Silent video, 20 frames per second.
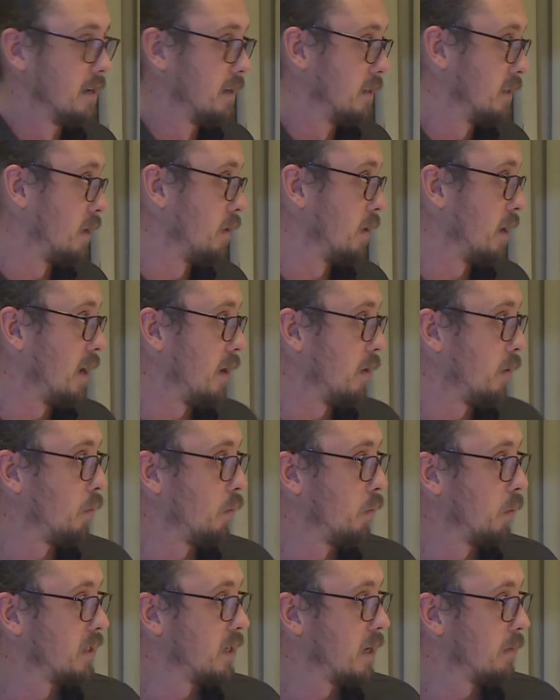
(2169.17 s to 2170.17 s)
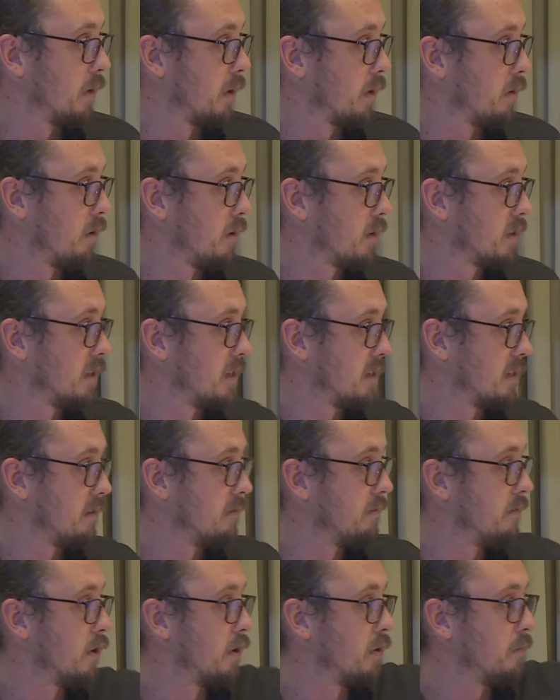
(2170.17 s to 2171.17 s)
So we stumbled across this
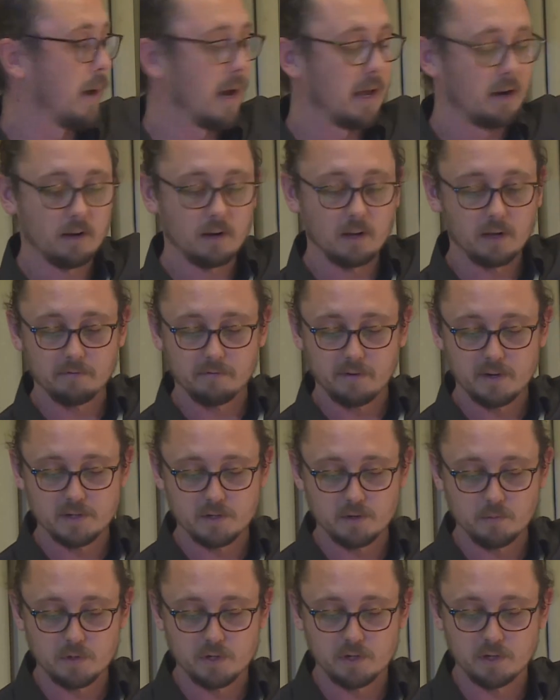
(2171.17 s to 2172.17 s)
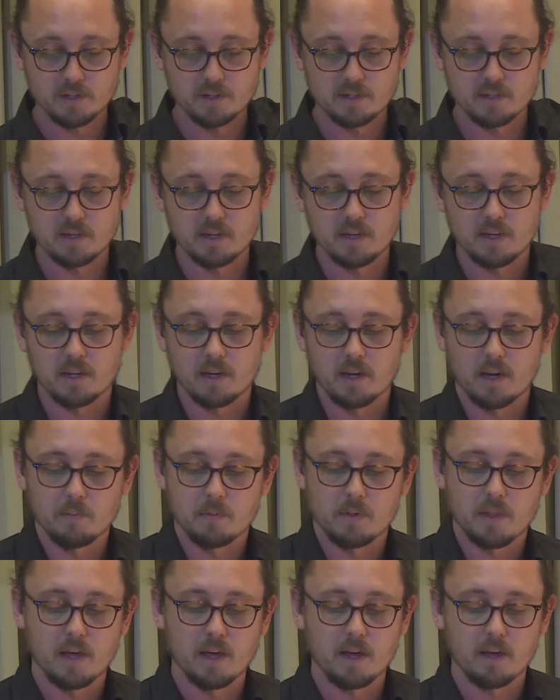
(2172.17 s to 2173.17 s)
inverted paleolake feature, which you can see
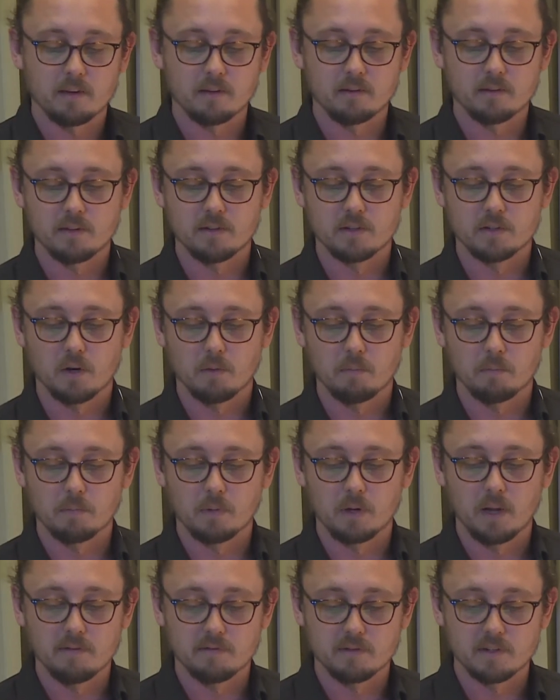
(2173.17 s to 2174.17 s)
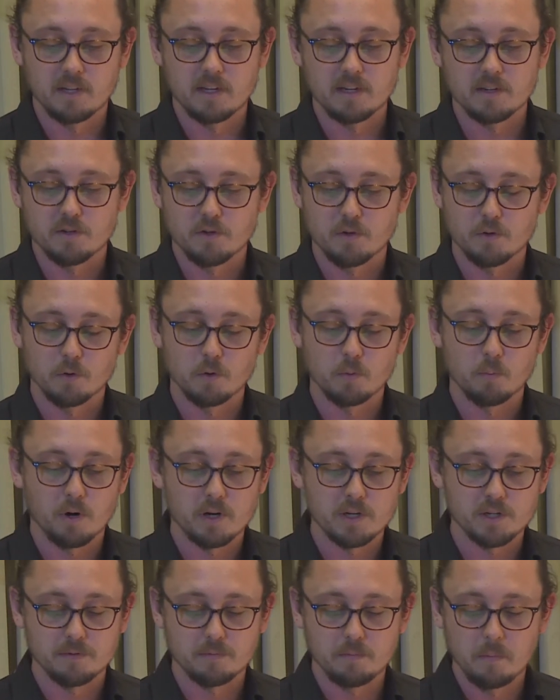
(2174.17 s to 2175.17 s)
up there in the top left in the interdural
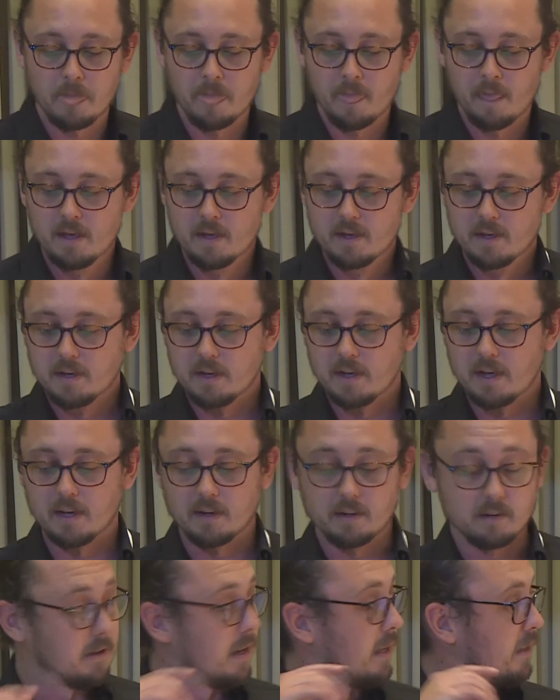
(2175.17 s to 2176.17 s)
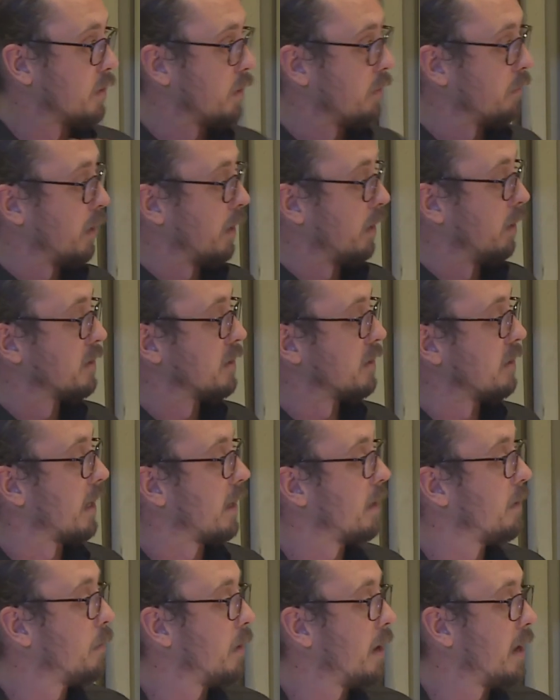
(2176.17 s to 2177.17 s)
depression, and that's sort of what it looks
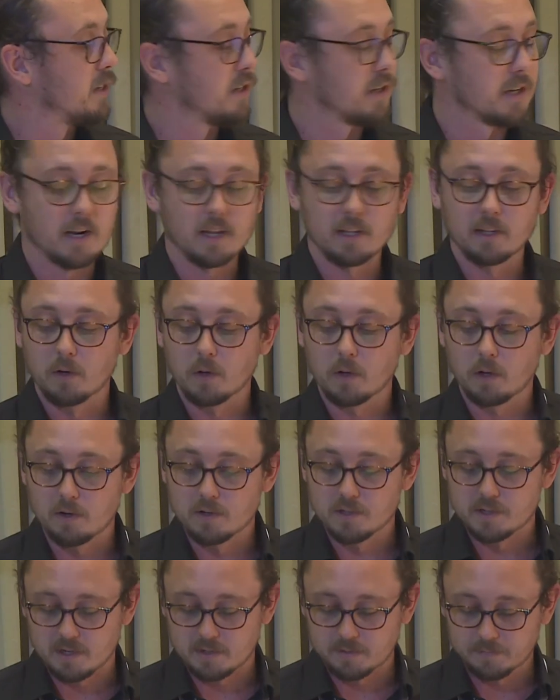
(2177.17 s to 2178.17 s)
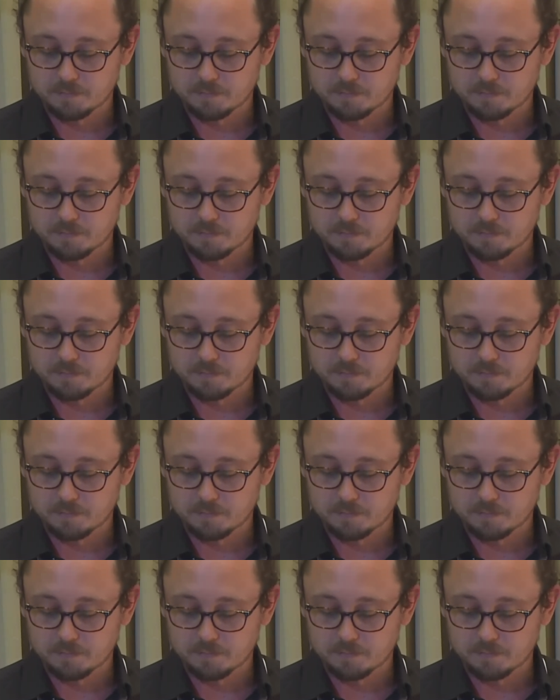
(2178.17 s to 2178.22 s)
like as you get a little closer.